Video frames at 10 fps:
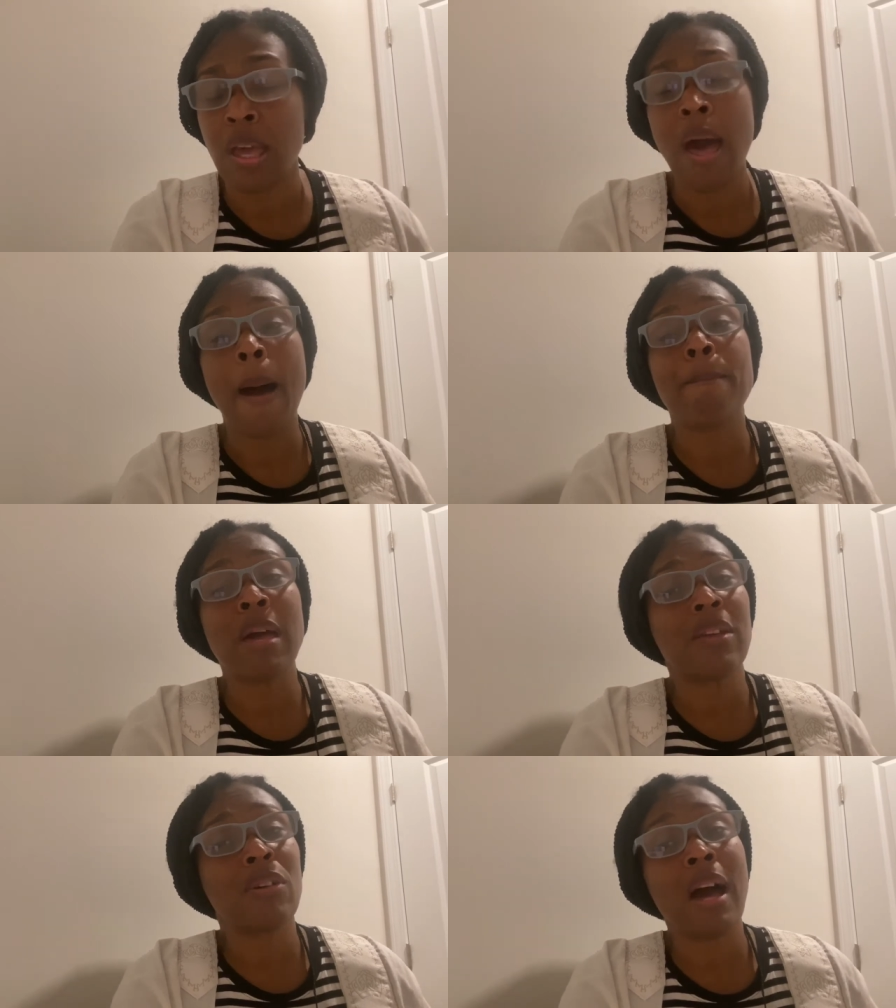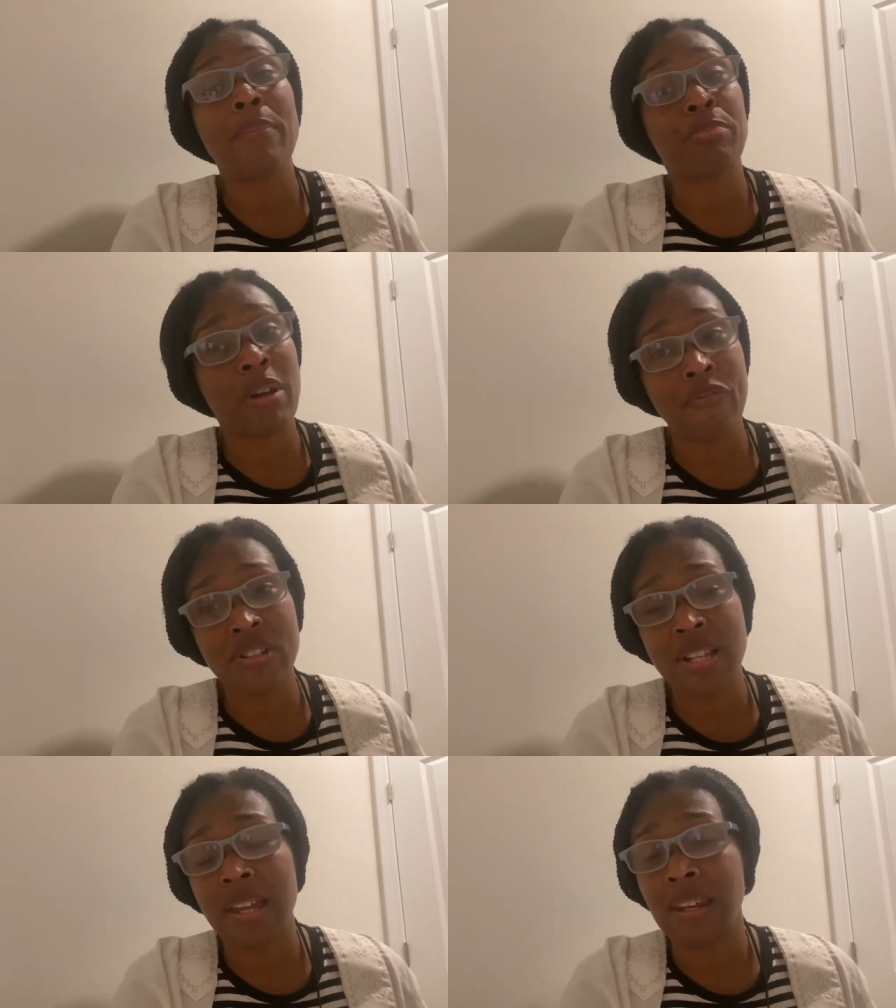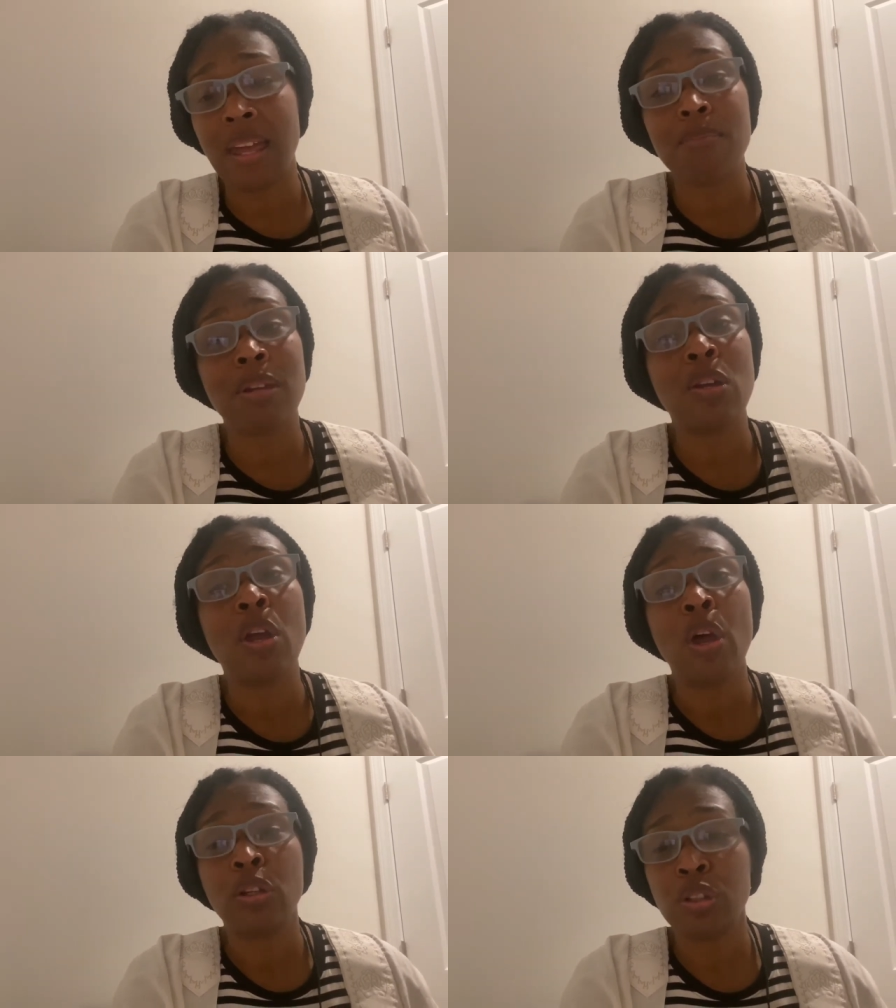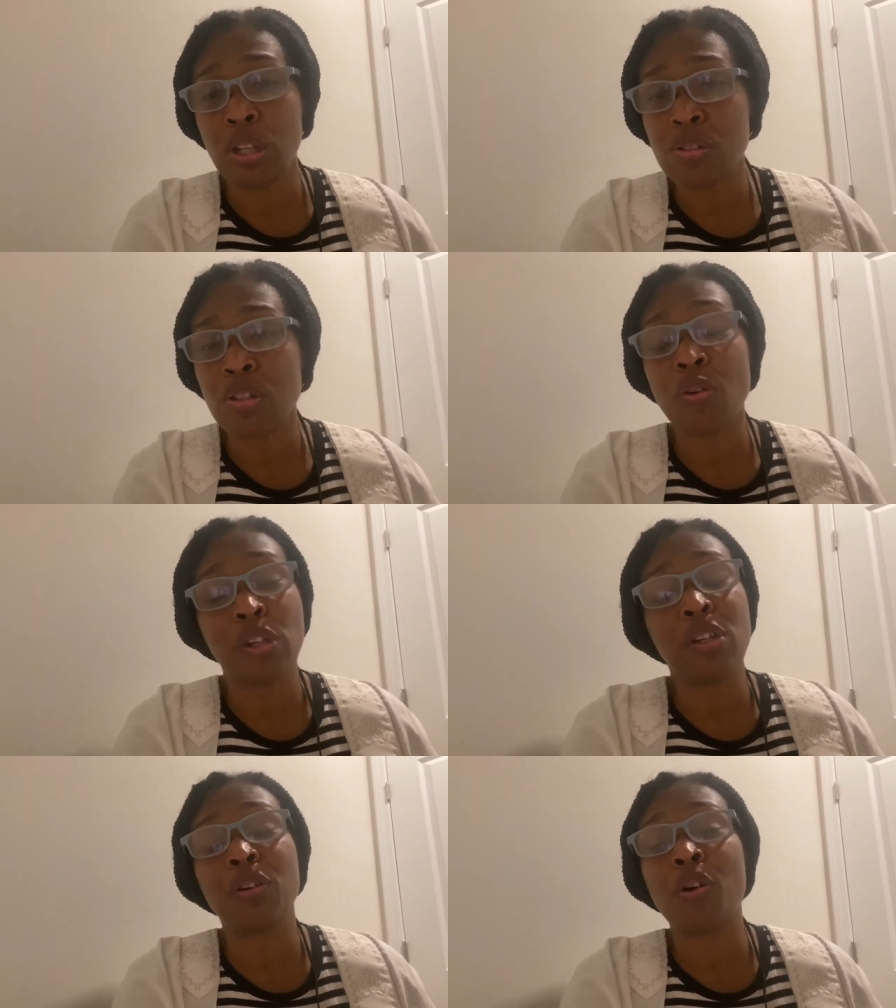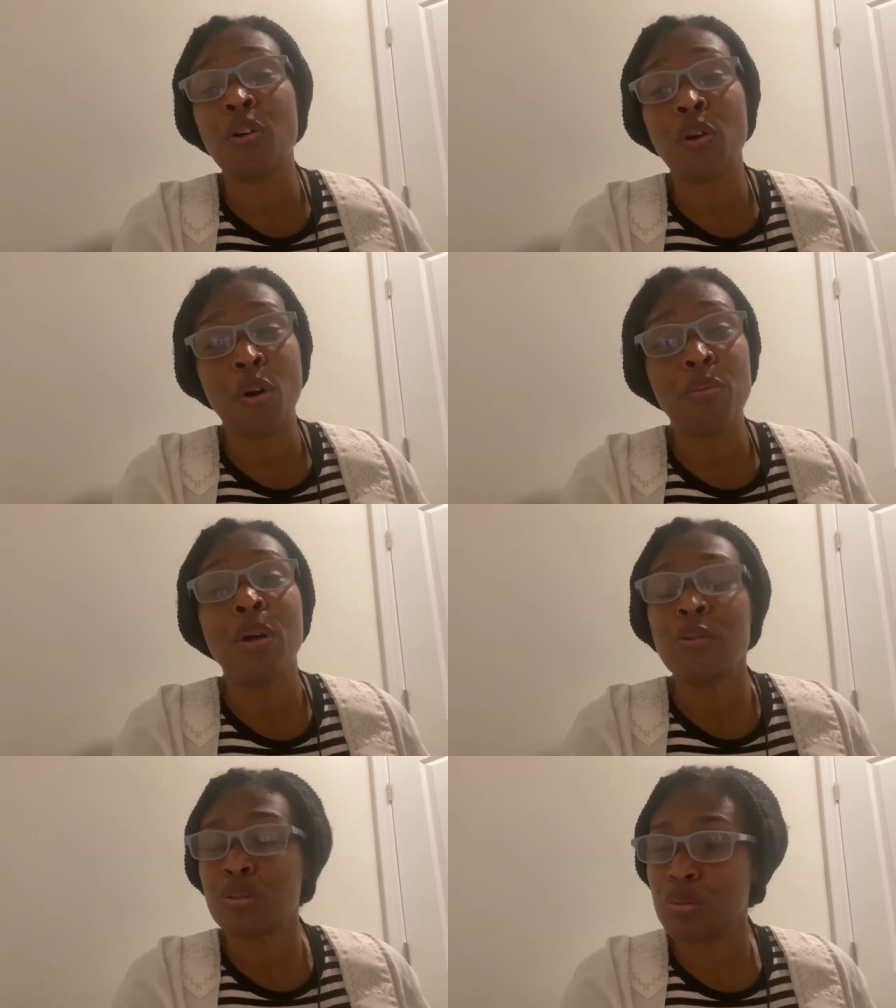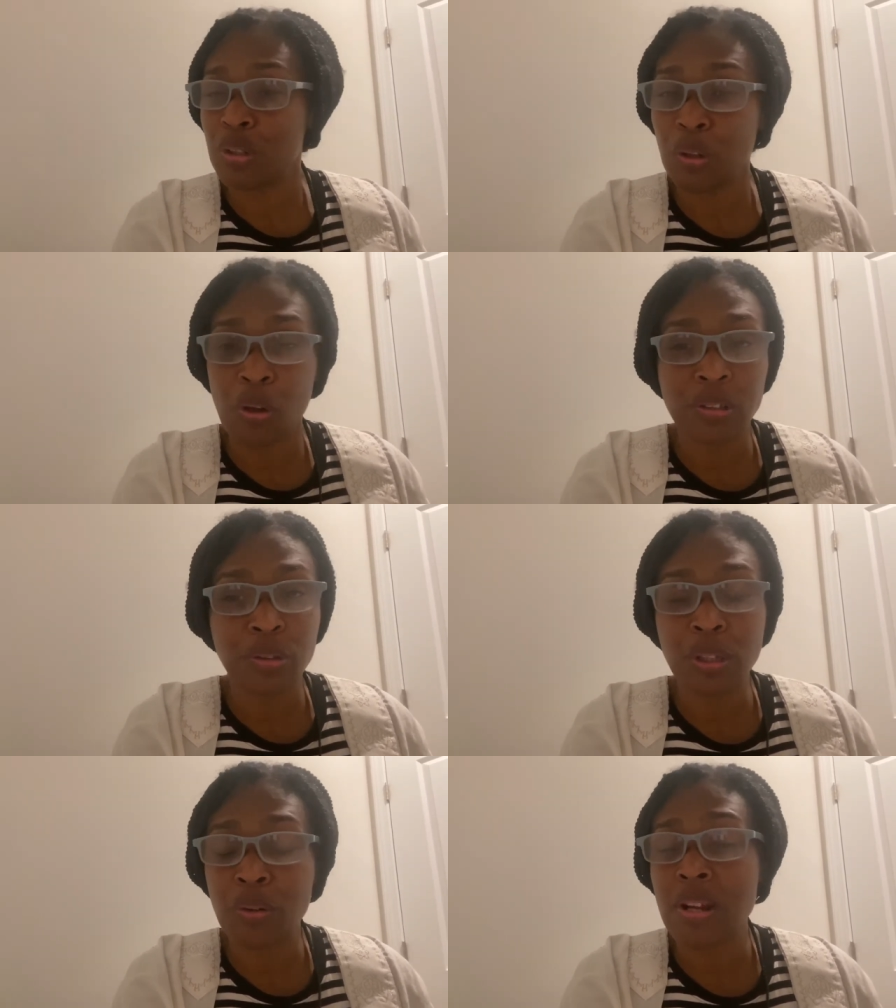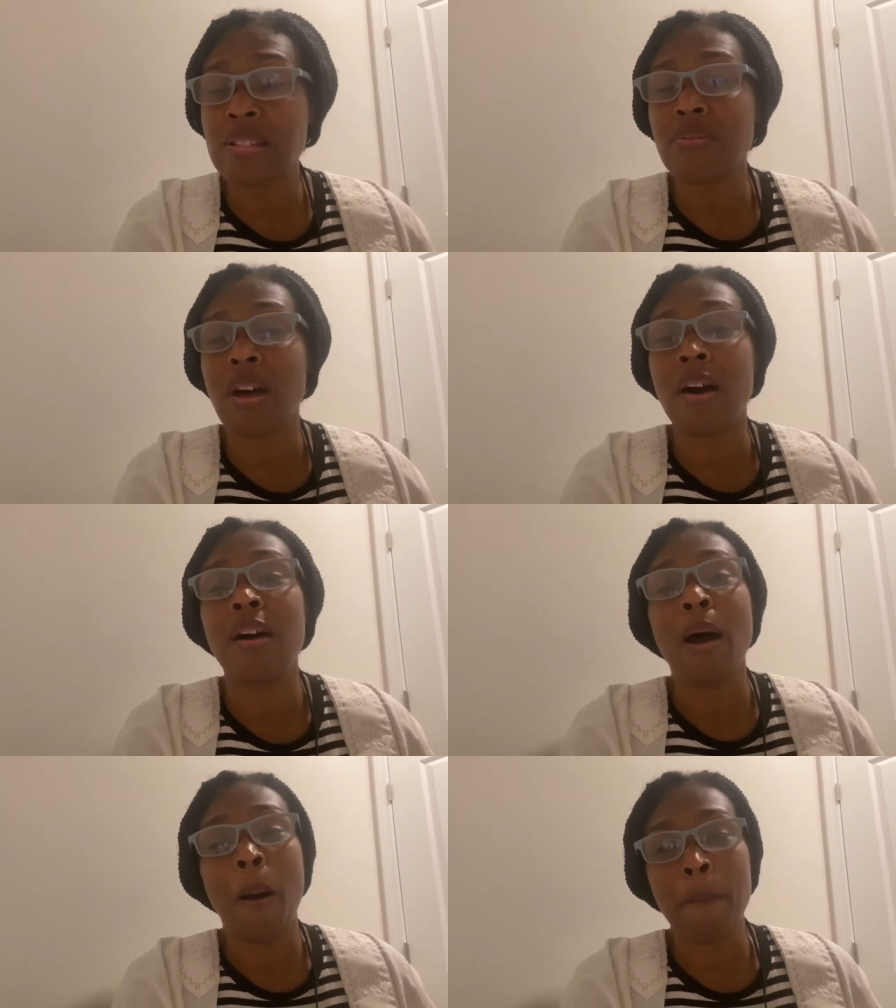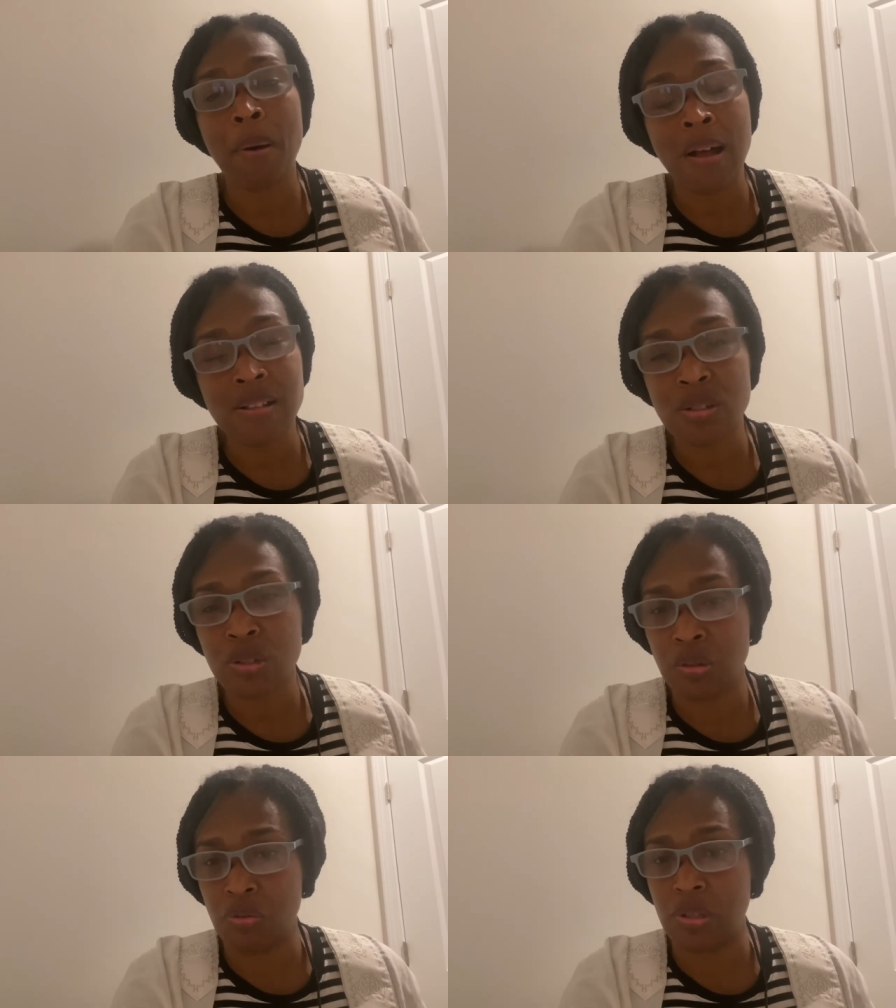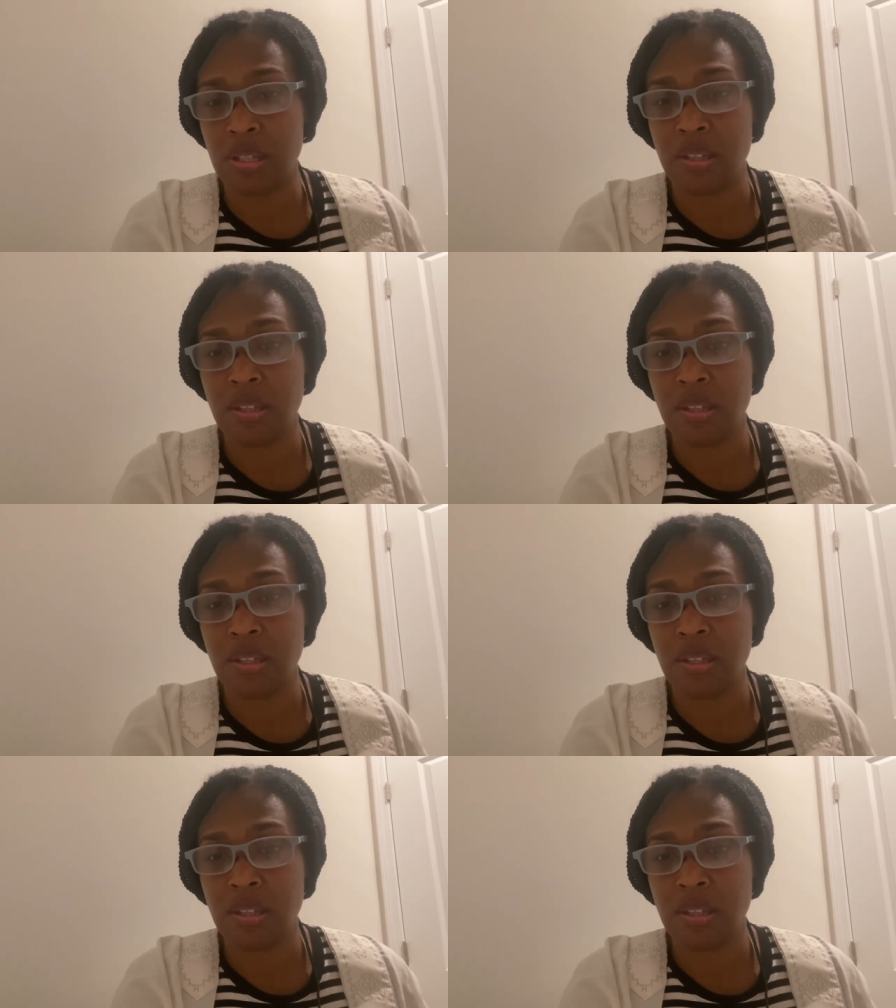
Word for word: A man of God prophesied at me years ago. He done gone home through the Lord, through the grace of God. Apostle Tosi.